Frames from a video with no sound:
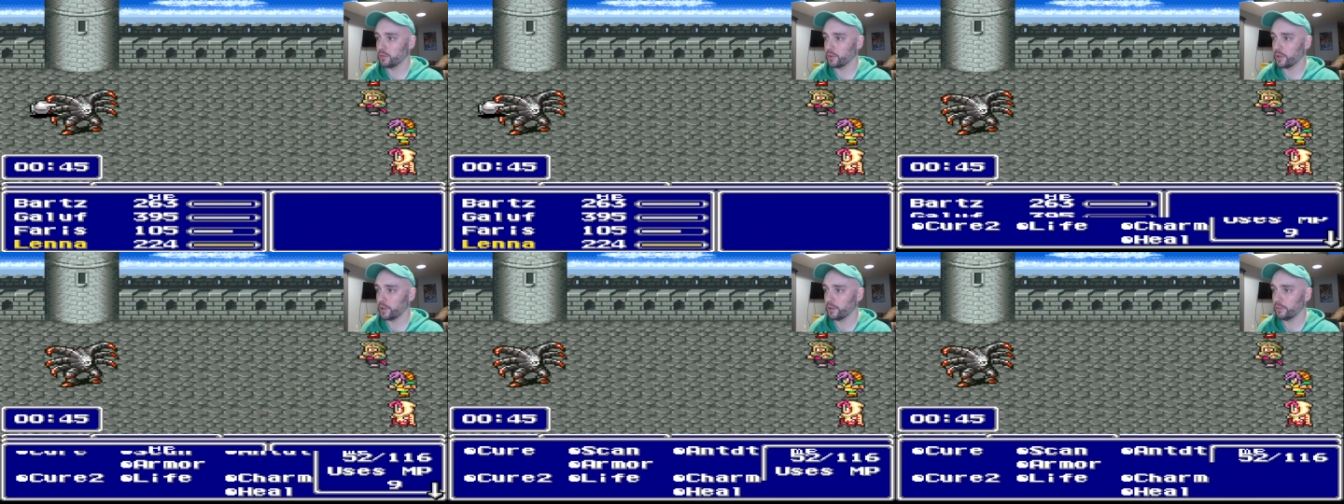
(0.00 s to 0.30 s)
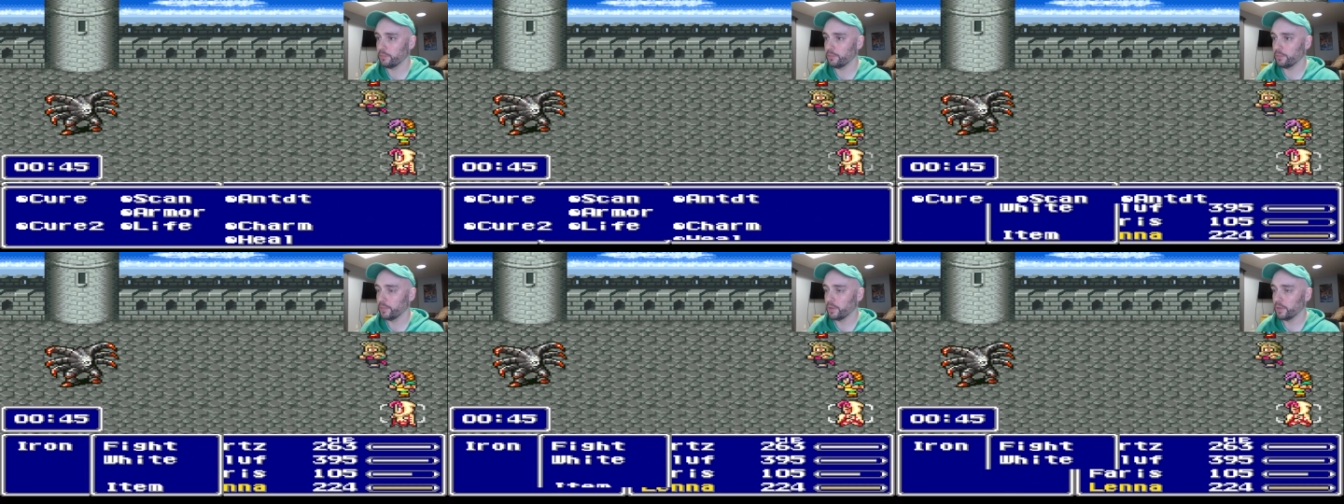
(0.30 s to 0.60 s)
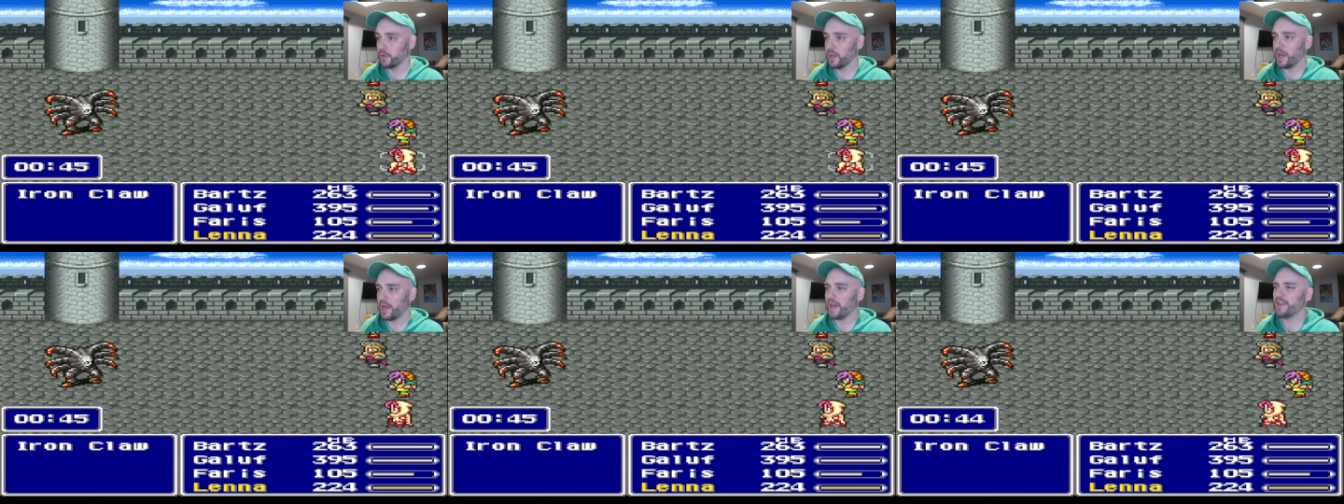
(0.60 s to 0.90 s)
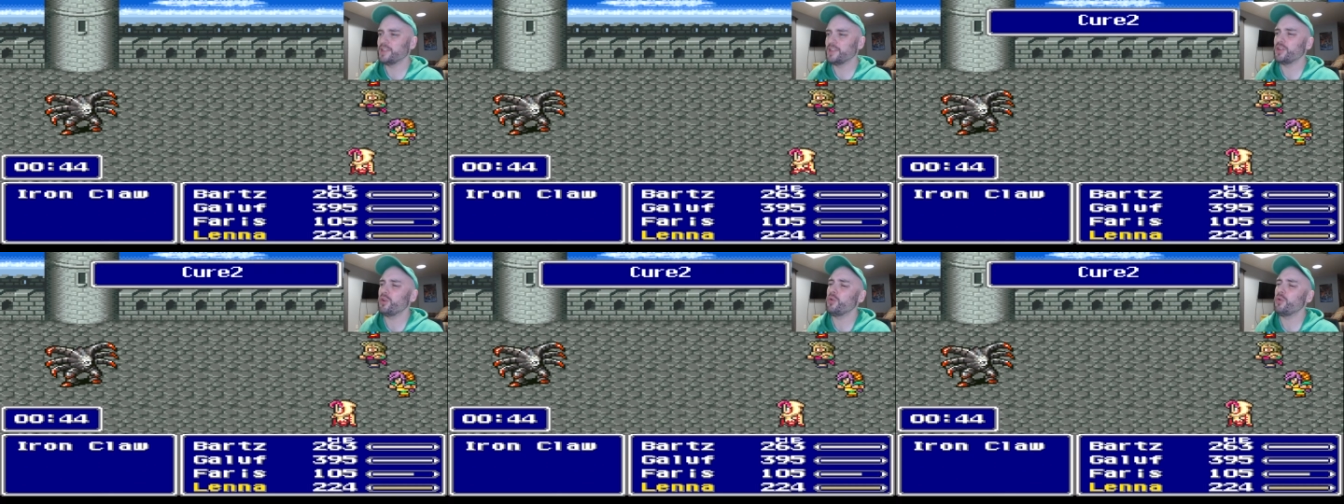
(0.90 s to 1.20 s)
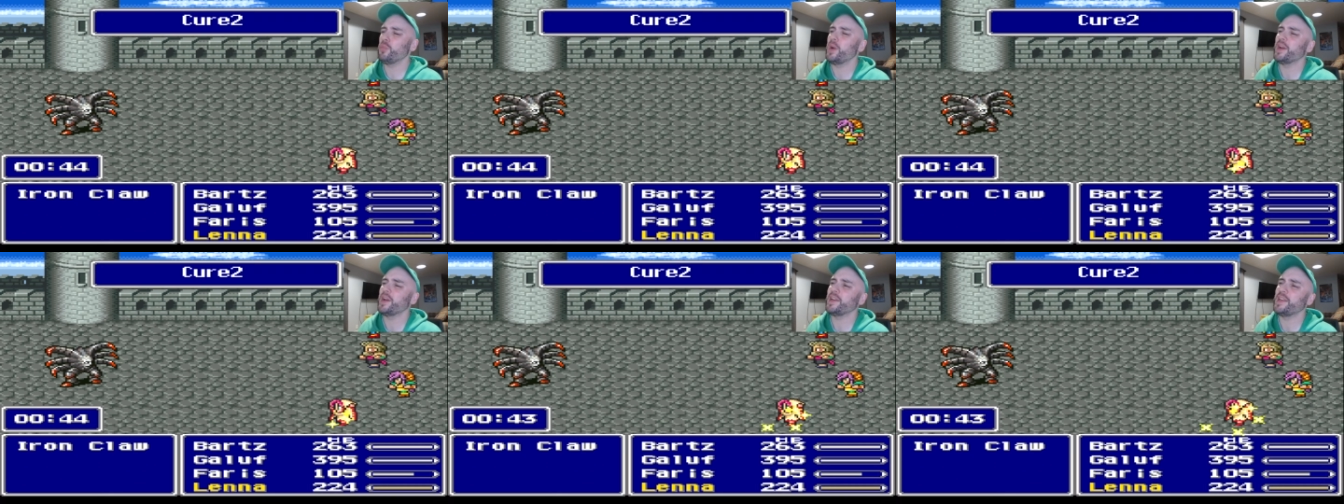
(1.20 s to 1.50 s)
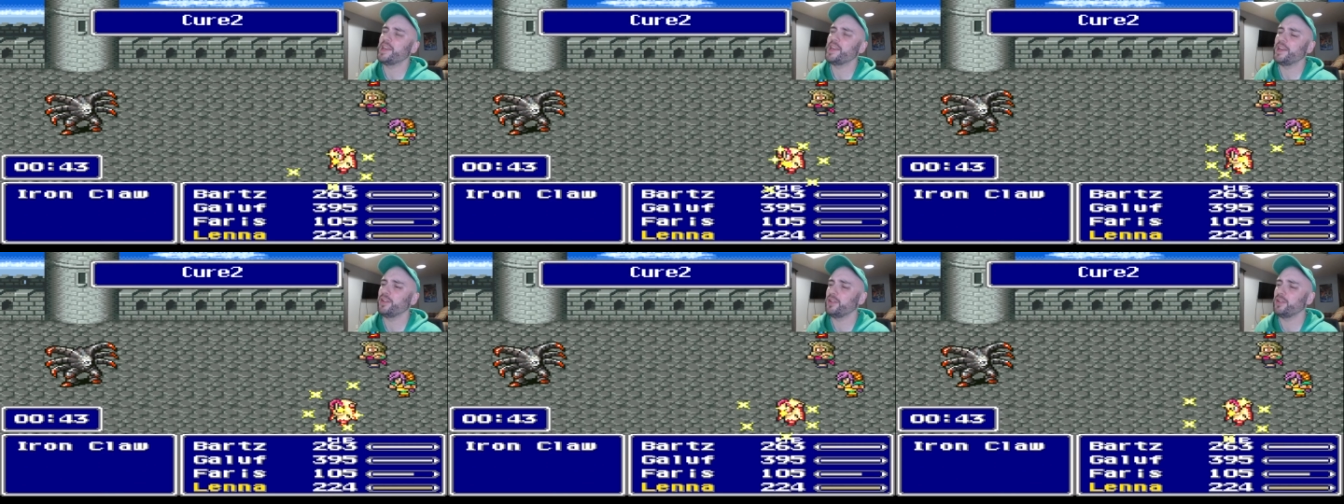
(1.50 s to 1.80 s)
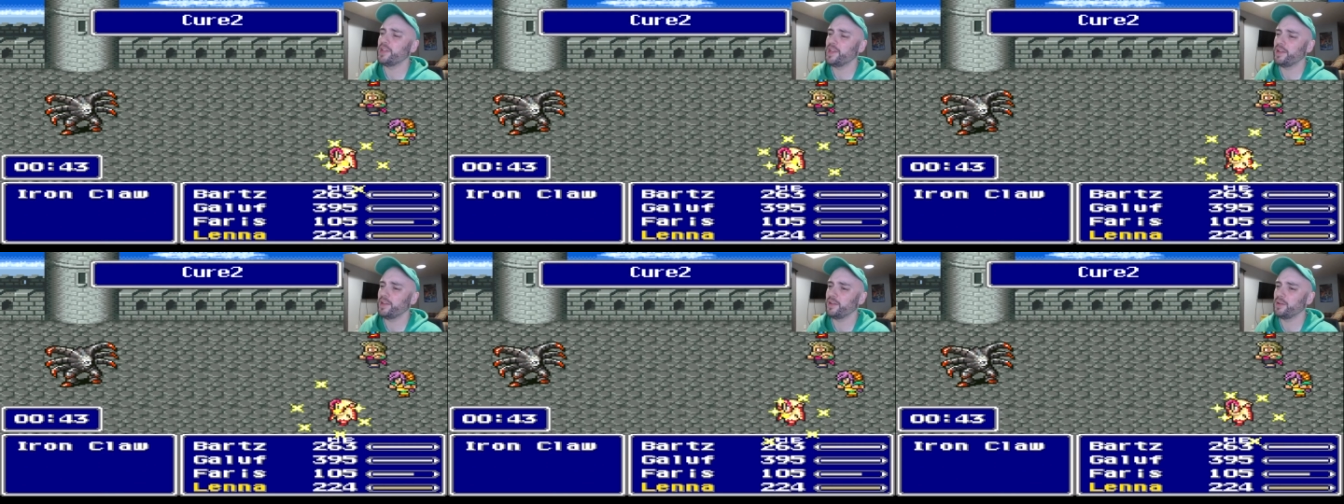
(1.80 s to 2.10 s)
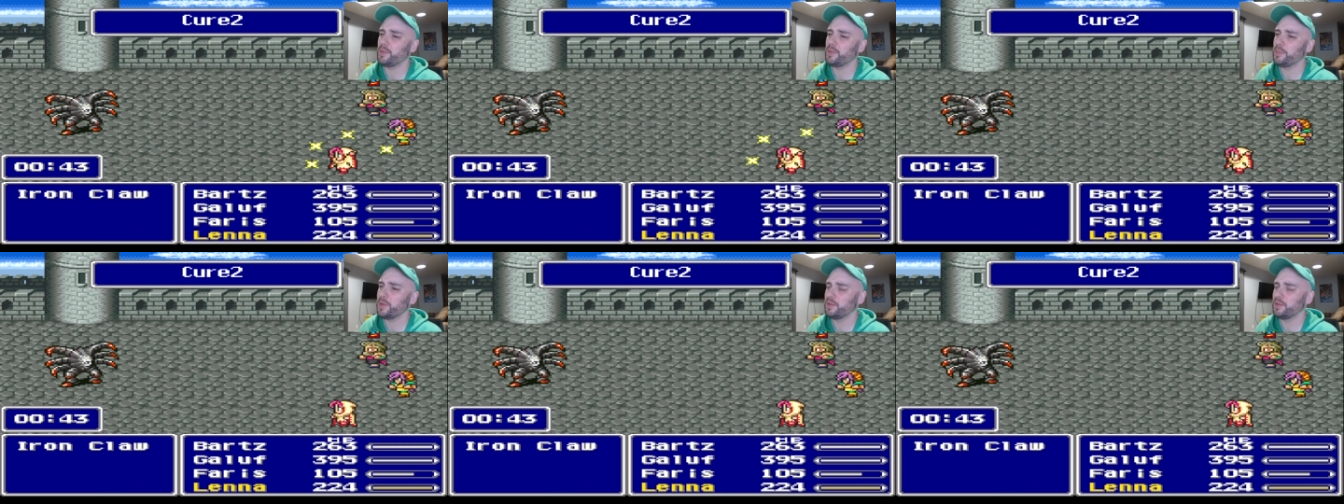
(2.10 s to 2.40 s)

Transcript: Okay. I don't want to heal him!